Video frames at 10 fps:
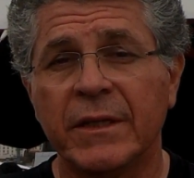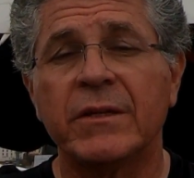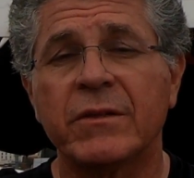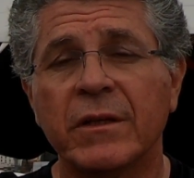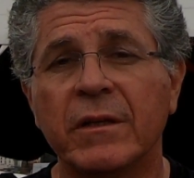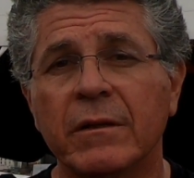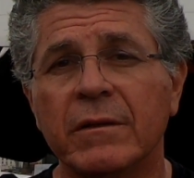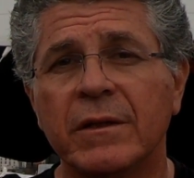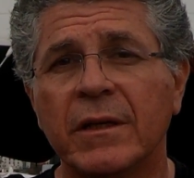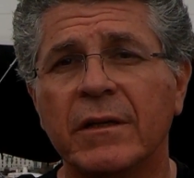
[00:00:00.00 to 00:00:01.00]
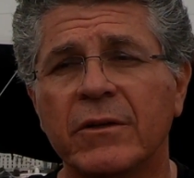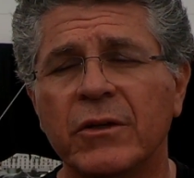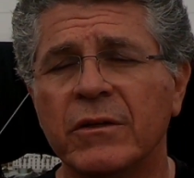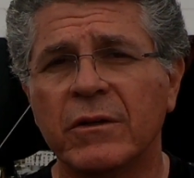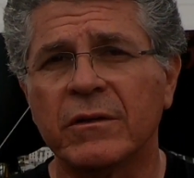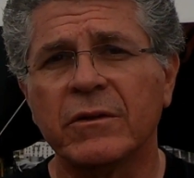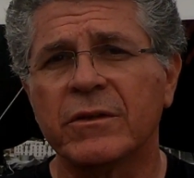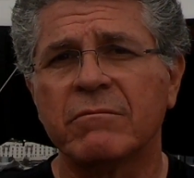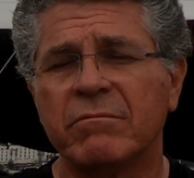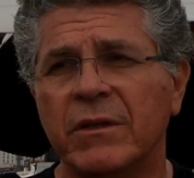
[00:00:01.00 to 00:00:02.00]
Yes, a little.
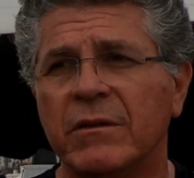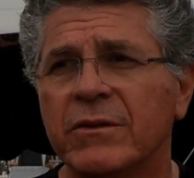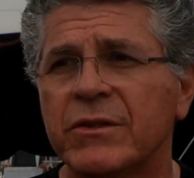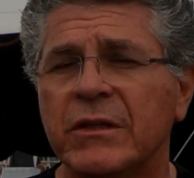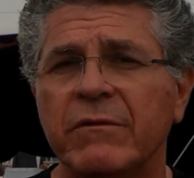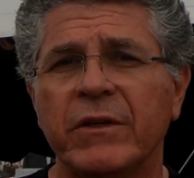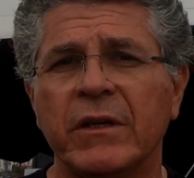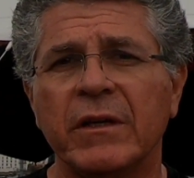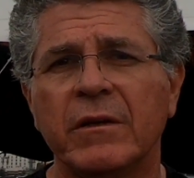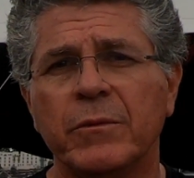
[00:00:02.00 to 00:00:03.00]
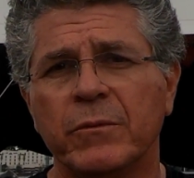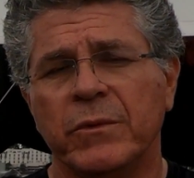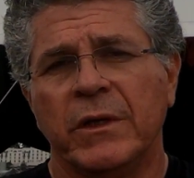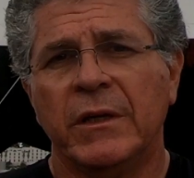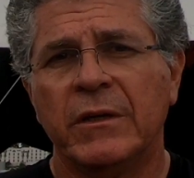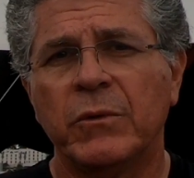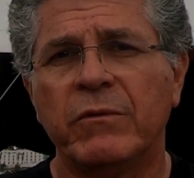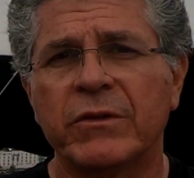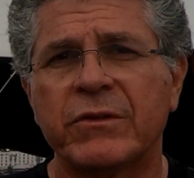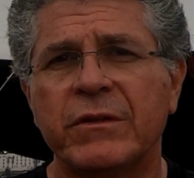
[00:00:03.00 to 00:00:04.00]
Not significantly. I mean, we've
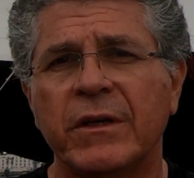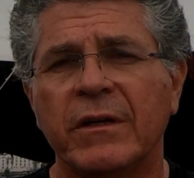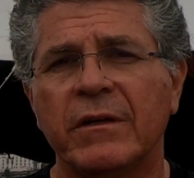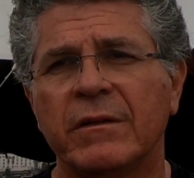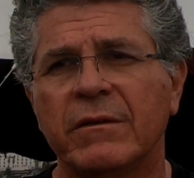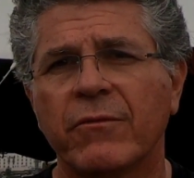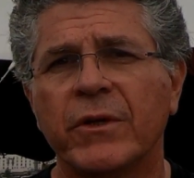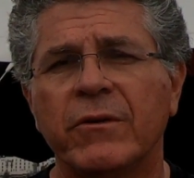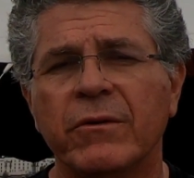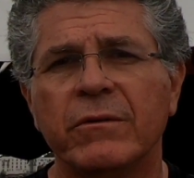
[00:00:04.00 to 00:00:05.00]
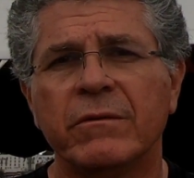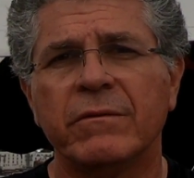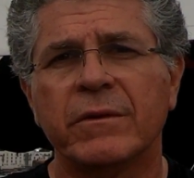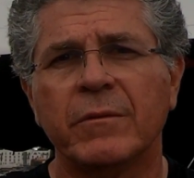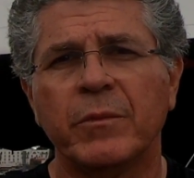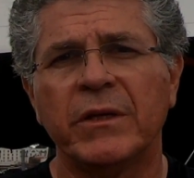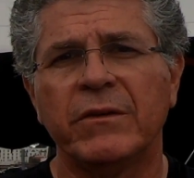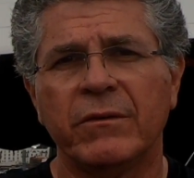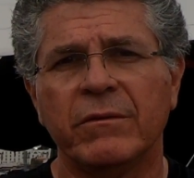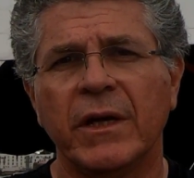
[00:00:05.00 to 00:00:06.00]
lost 3 crew compared
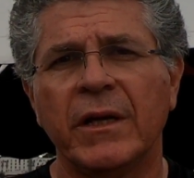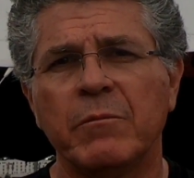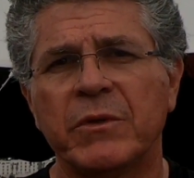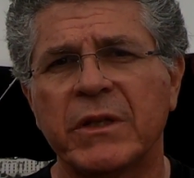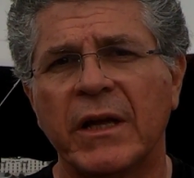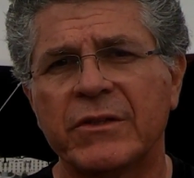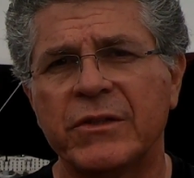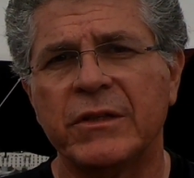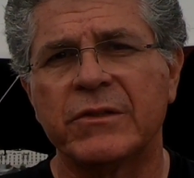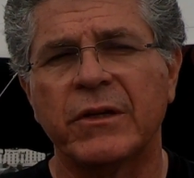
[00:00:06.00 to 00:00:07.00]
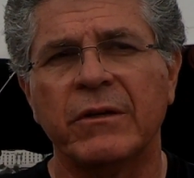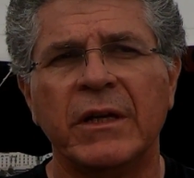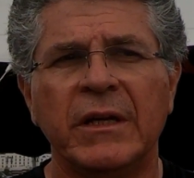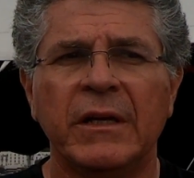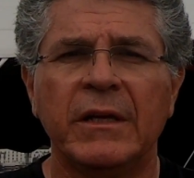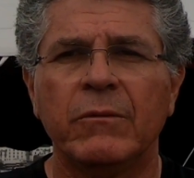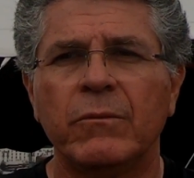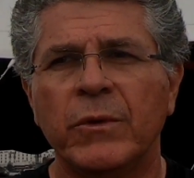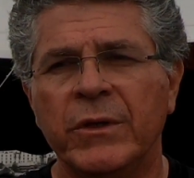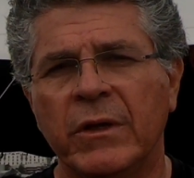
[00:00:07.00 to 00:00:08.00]
to our numbers last year. So
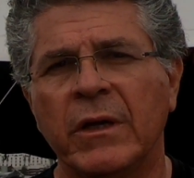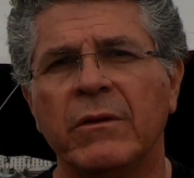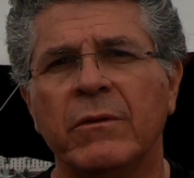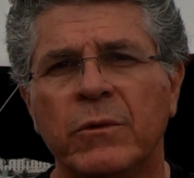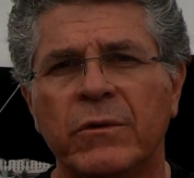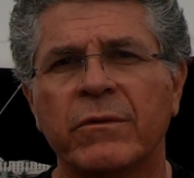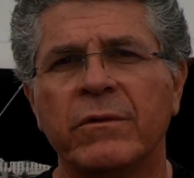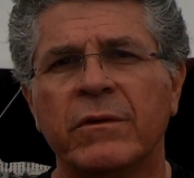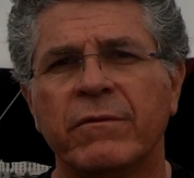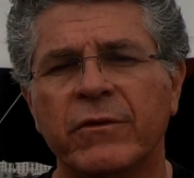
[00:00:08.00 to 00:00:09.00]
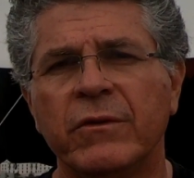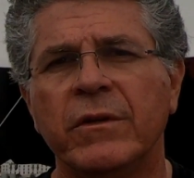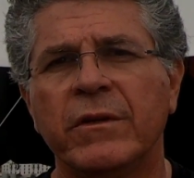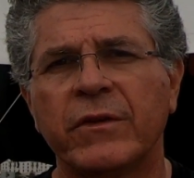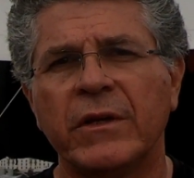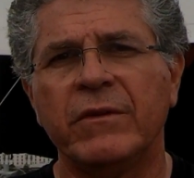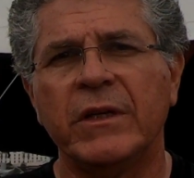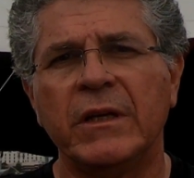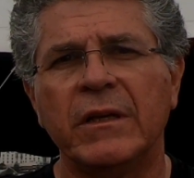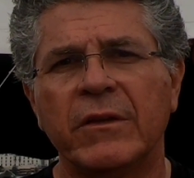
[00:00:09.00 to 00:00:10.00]
when you count the water and the food and the safety
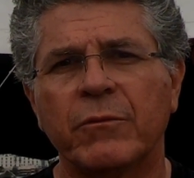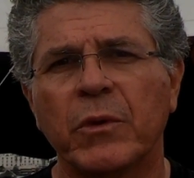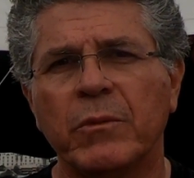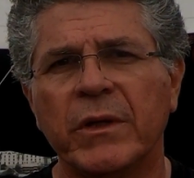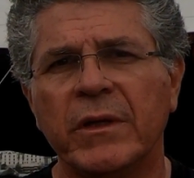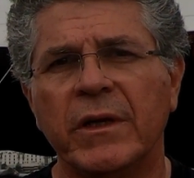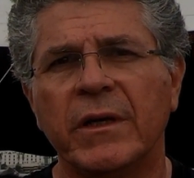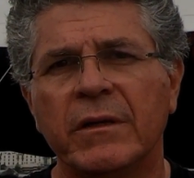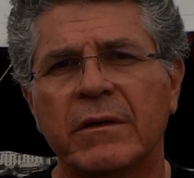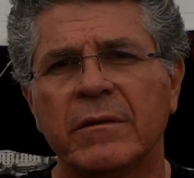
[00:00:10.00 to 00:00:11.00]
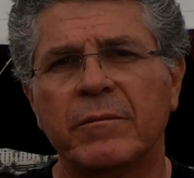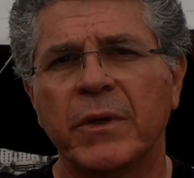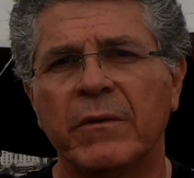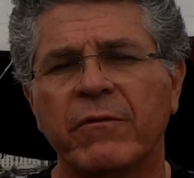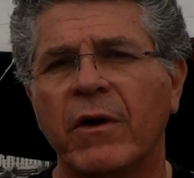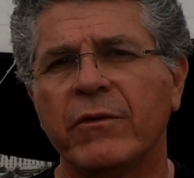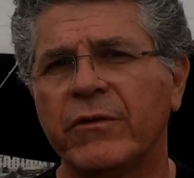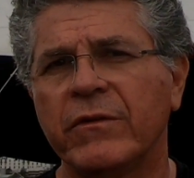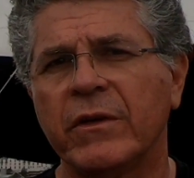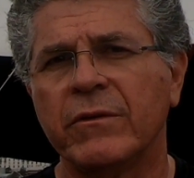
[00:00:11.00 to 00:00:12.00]
gear, that's probably perhaps 500 or
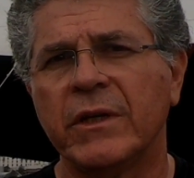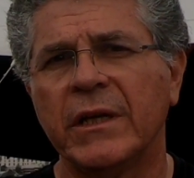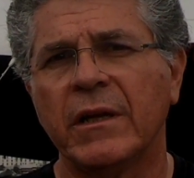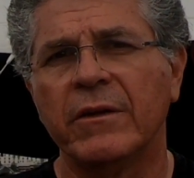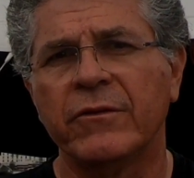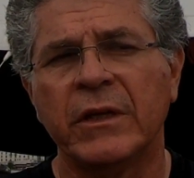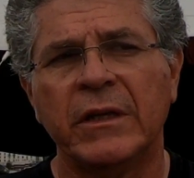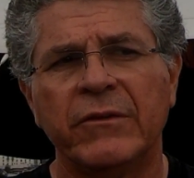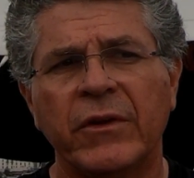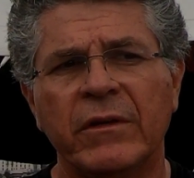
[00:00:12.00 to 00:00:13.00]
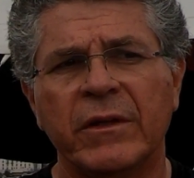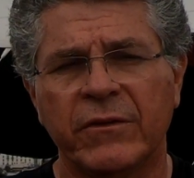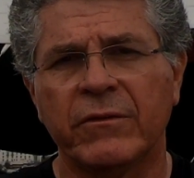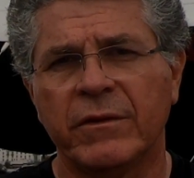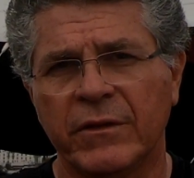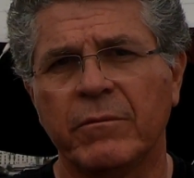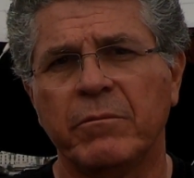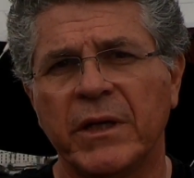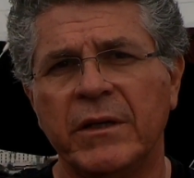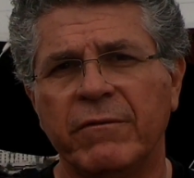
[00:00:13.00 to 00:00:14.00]
600 kilos. So that's
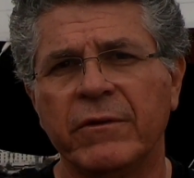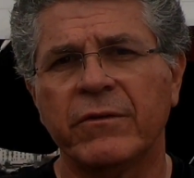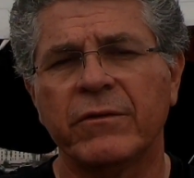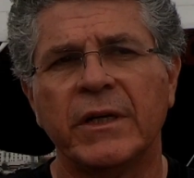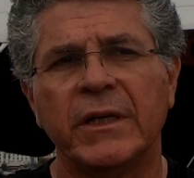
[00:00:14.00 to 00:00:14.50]
a difference.